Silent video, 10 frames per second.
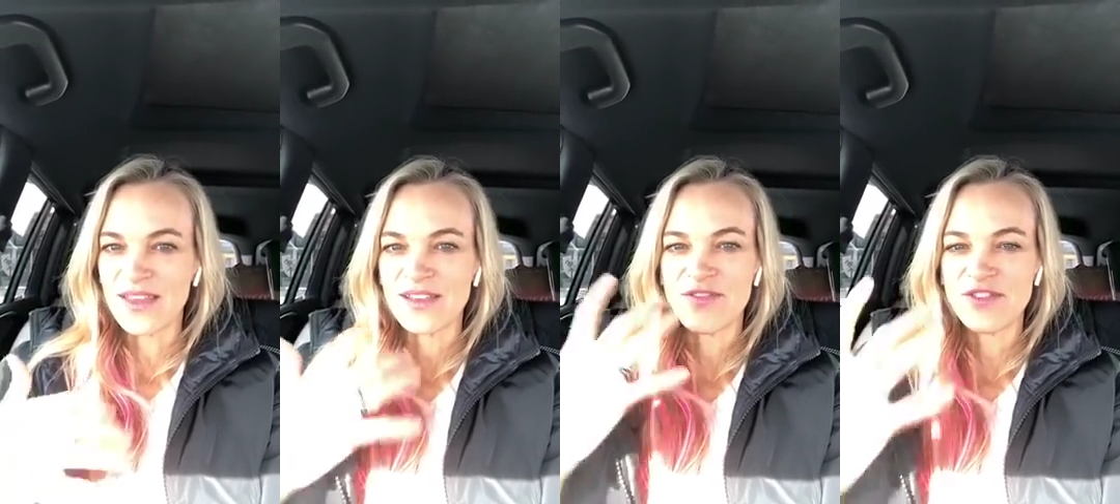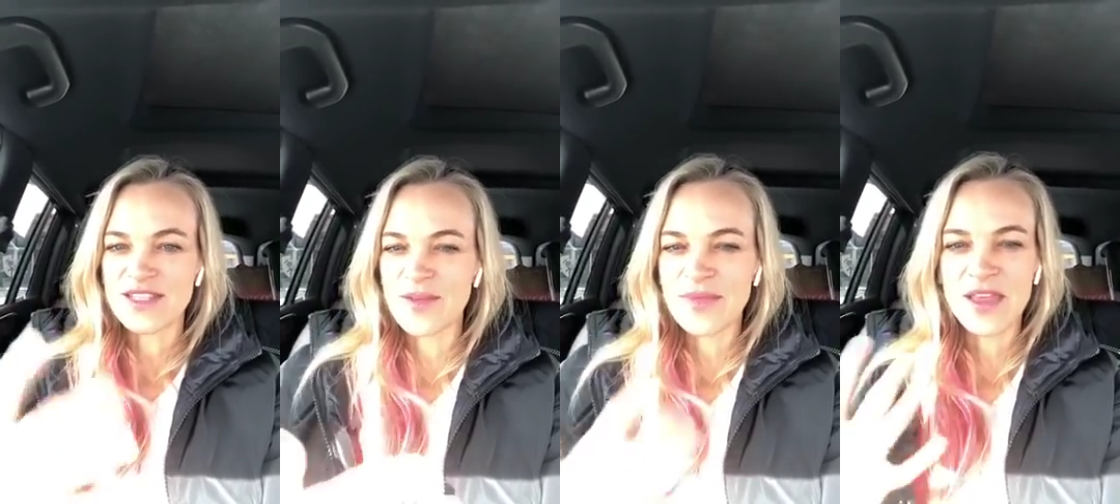Like for
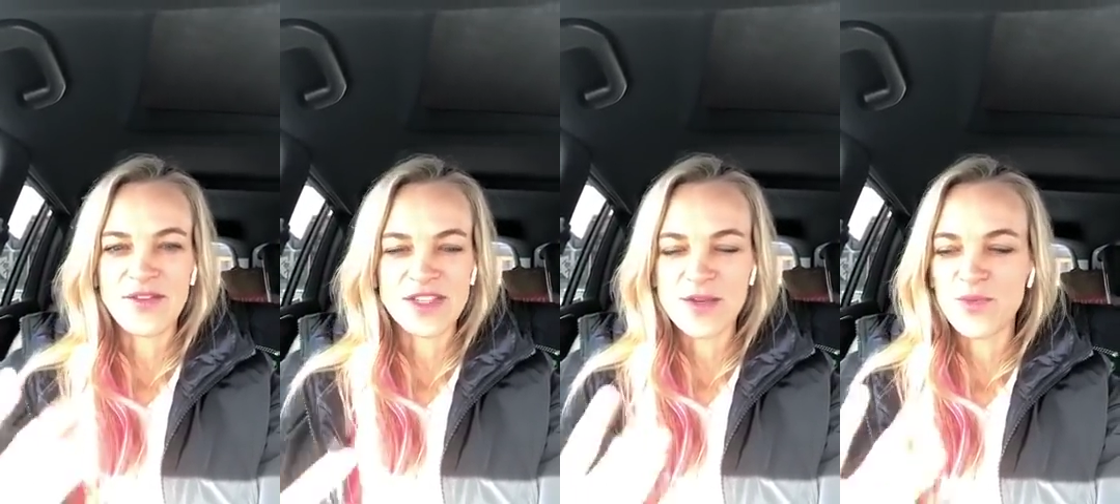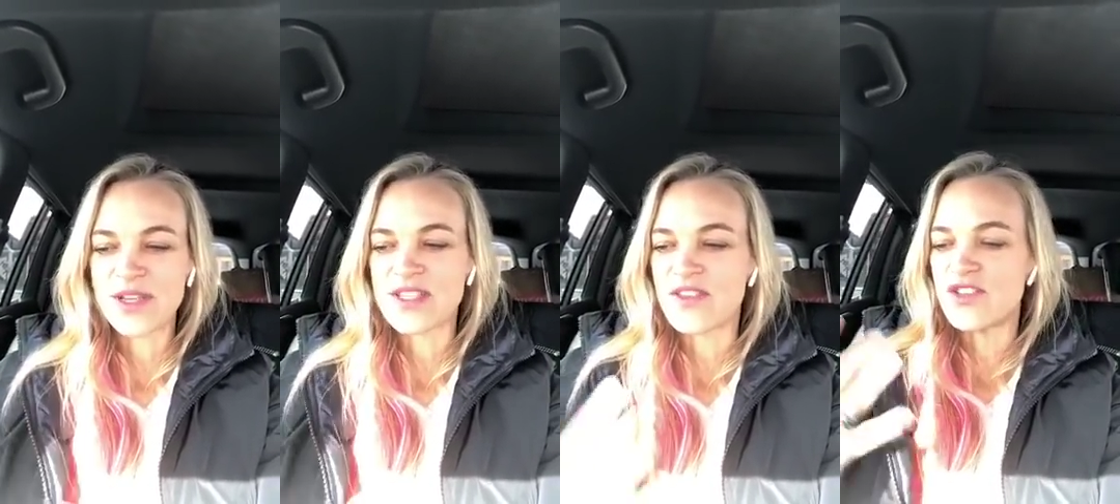something, for some
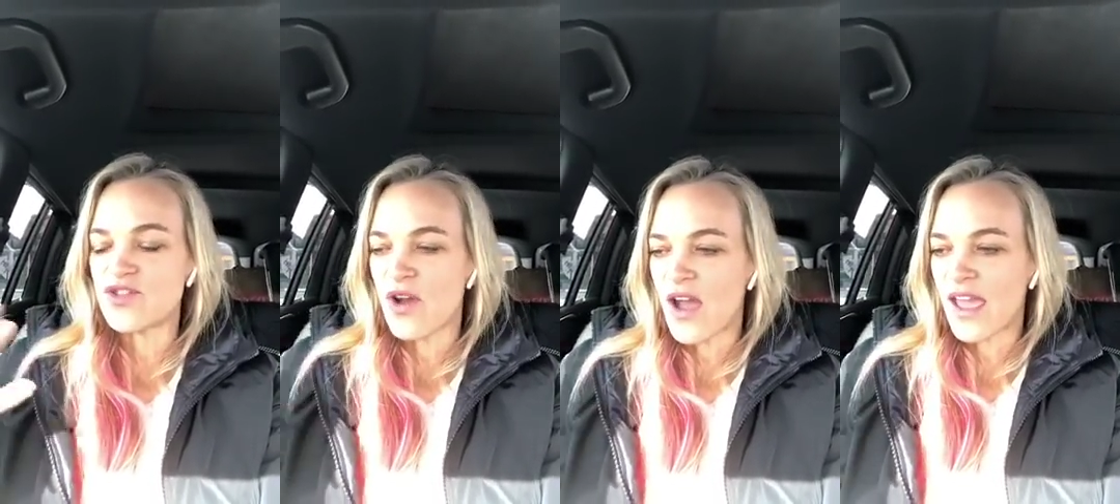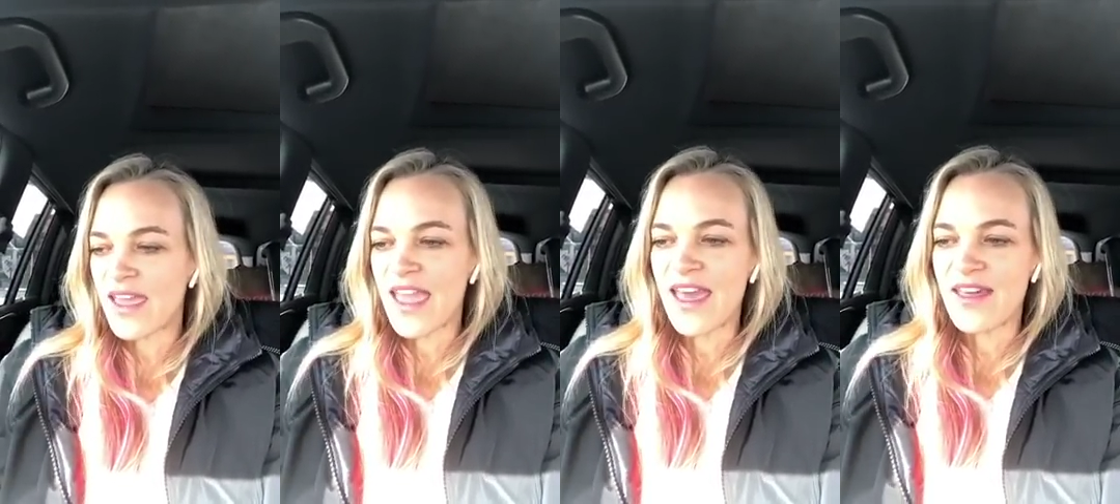reason, the
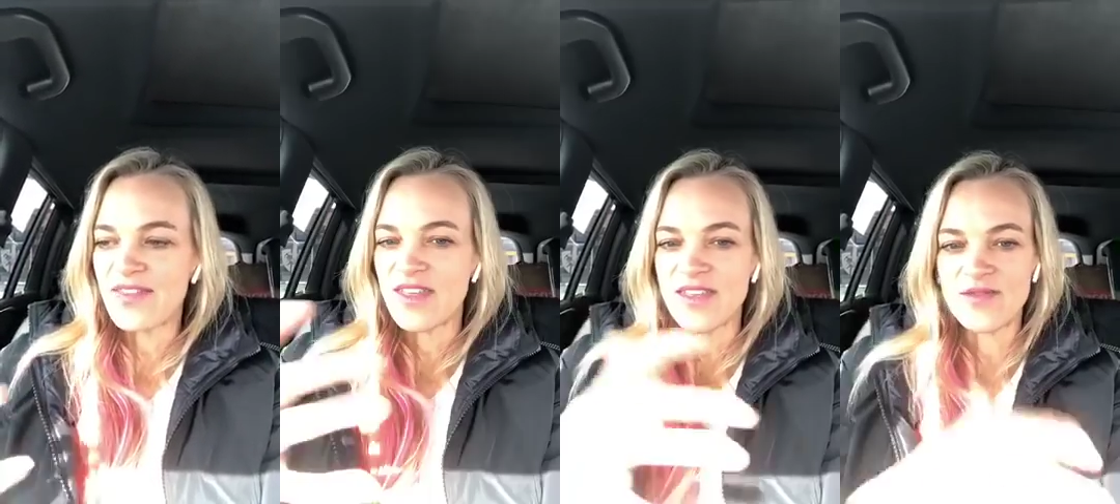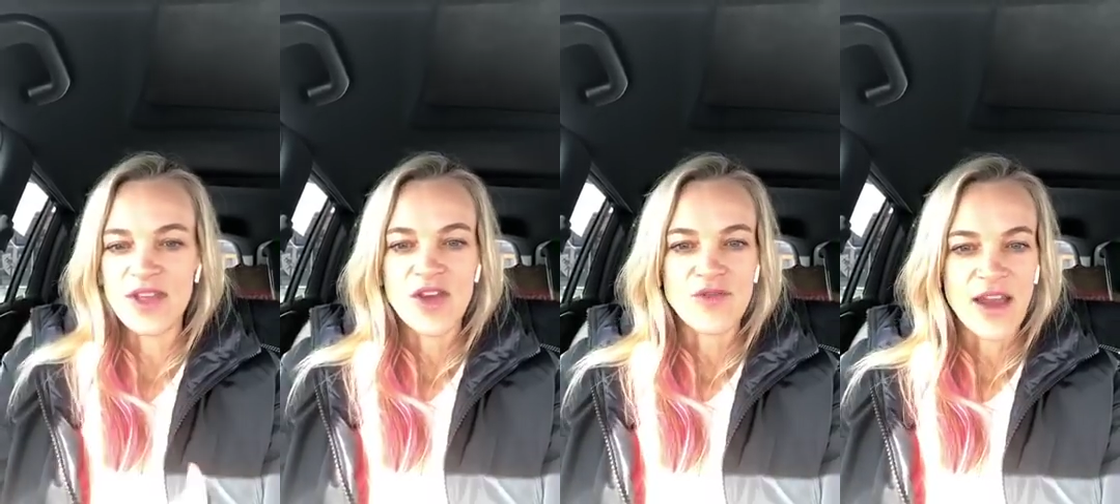drawing and then
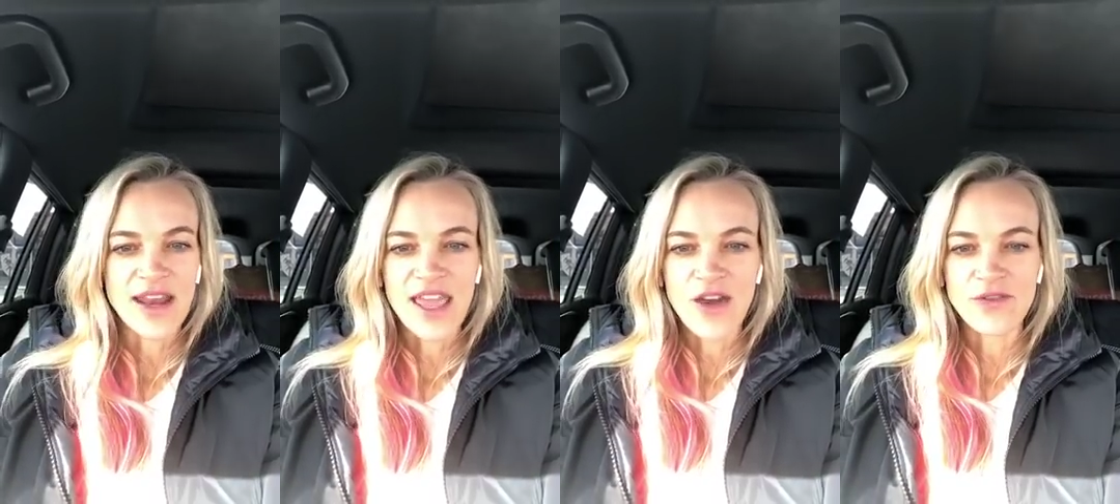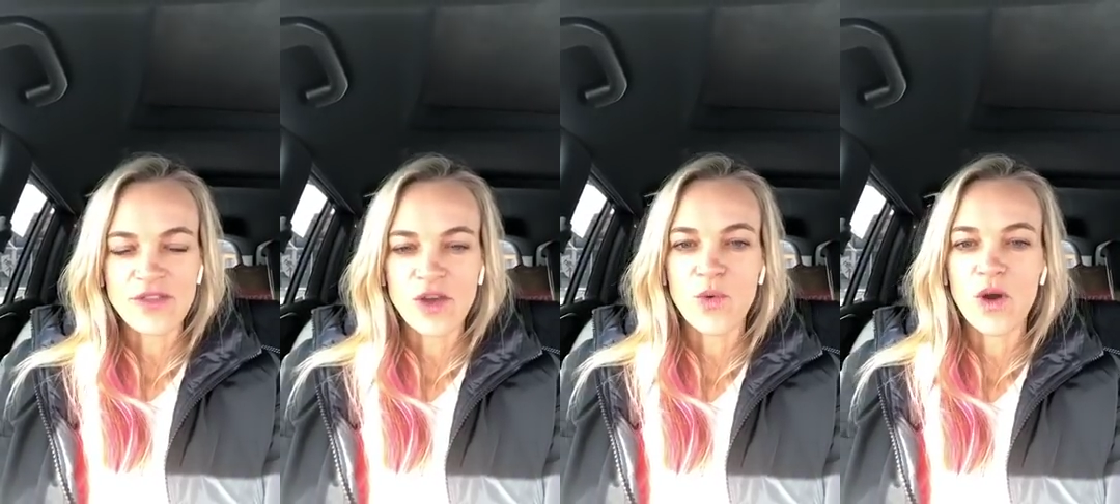writing out
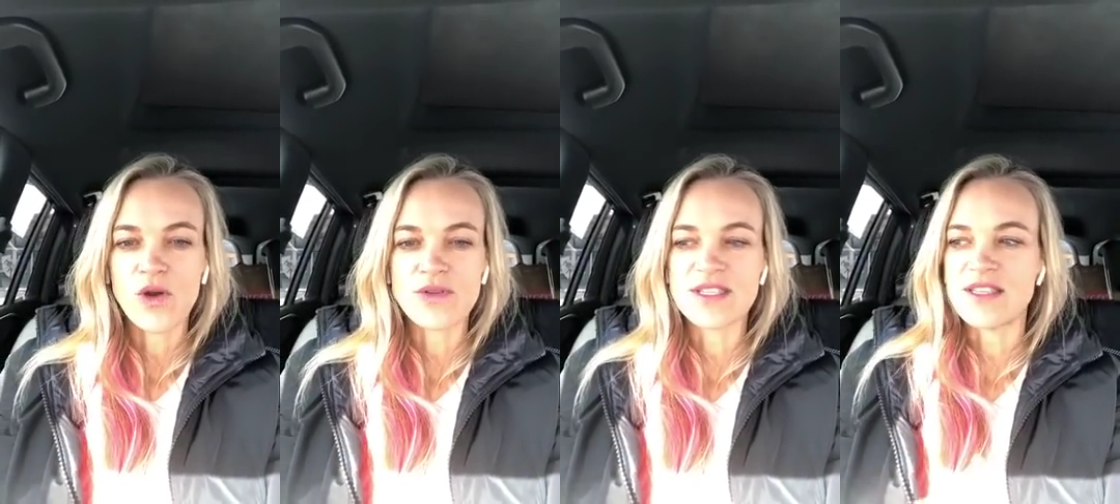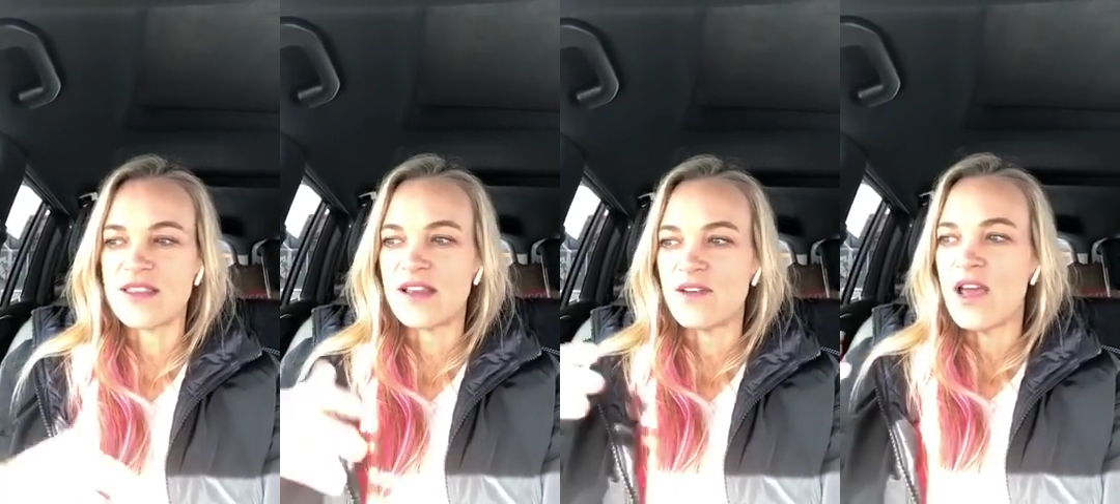of the quotes
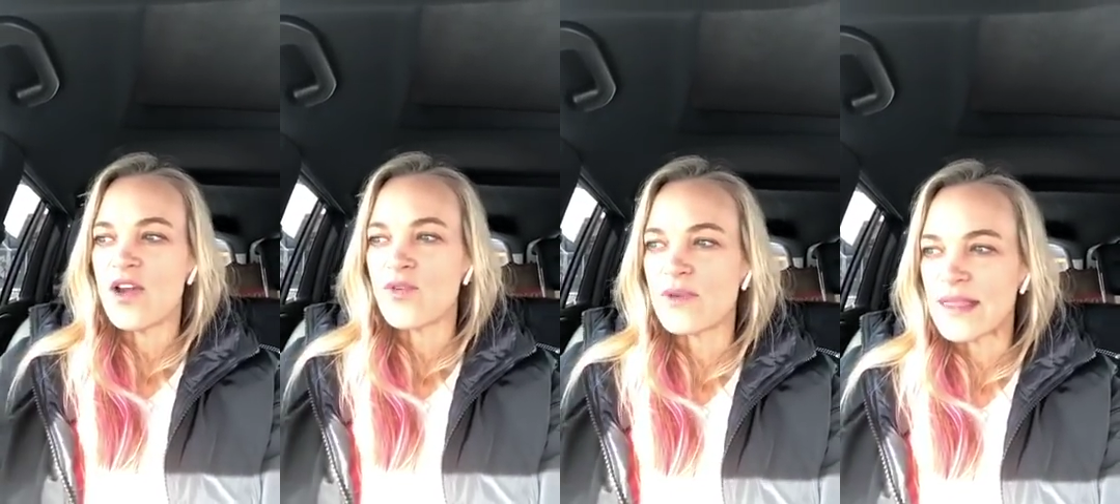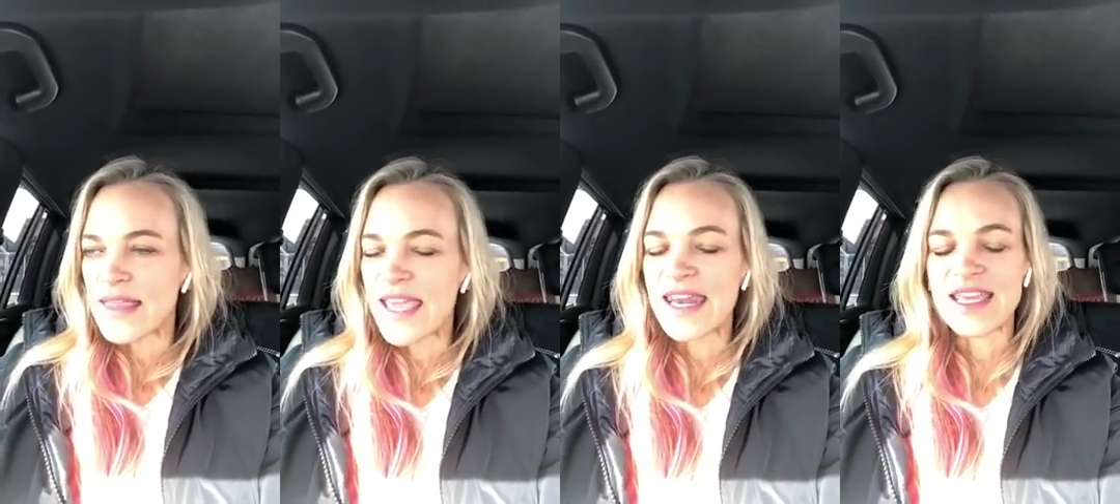and then
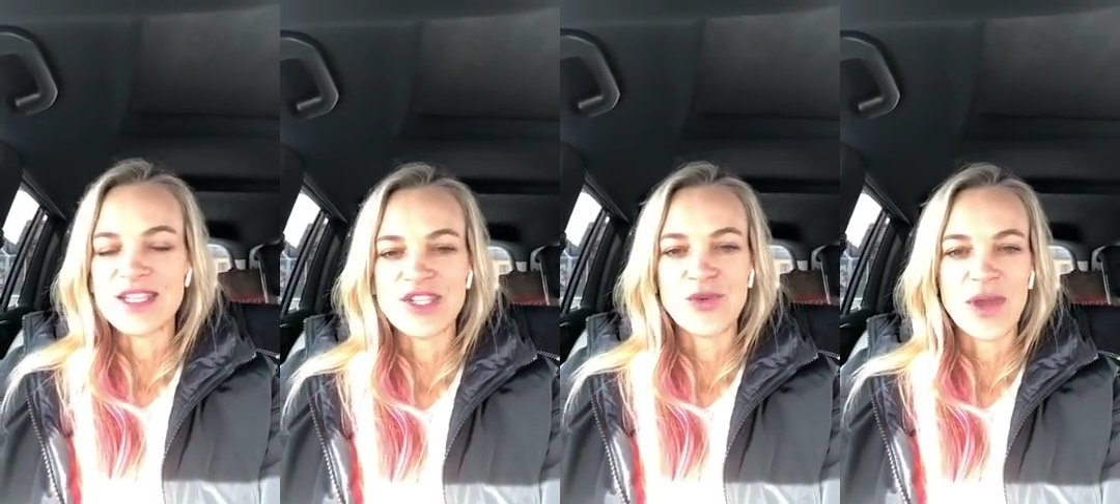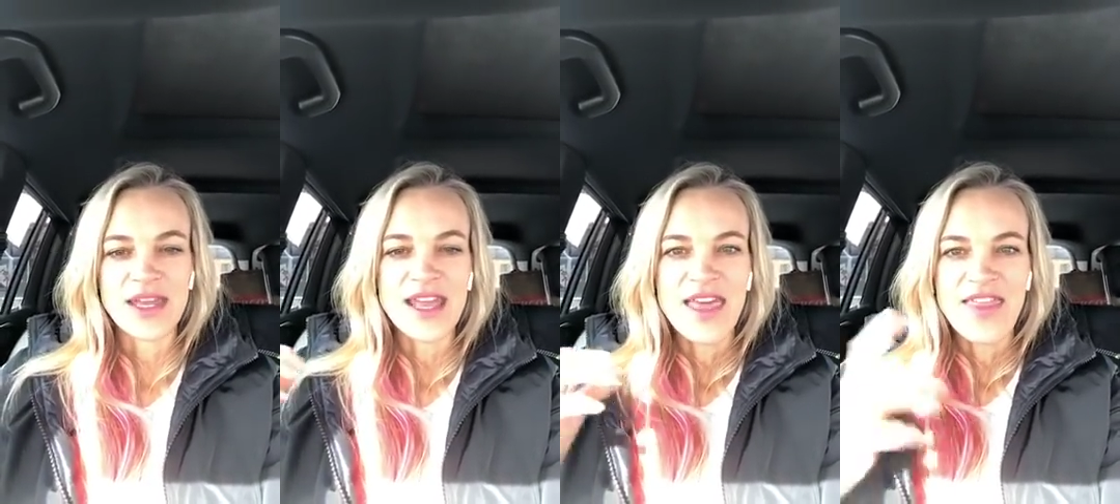relate into
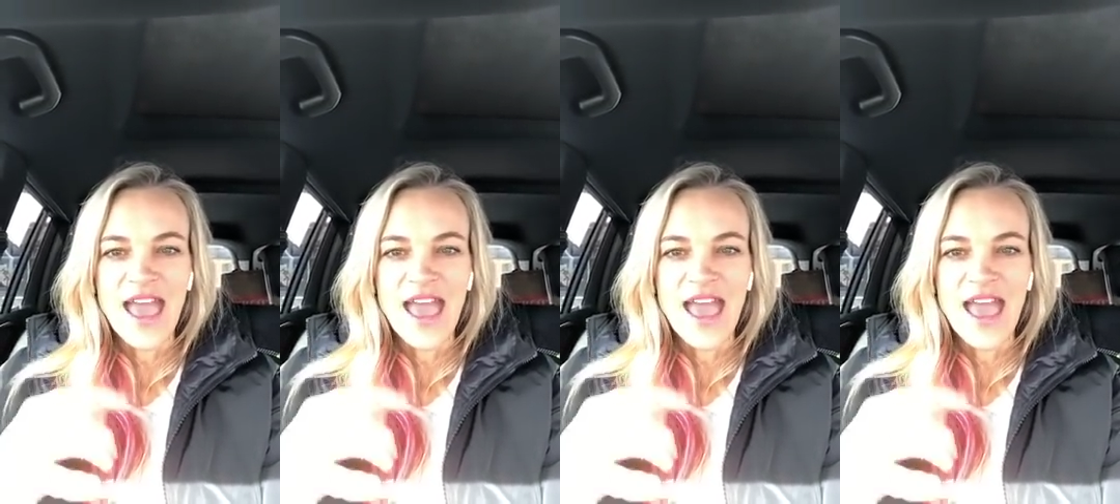it.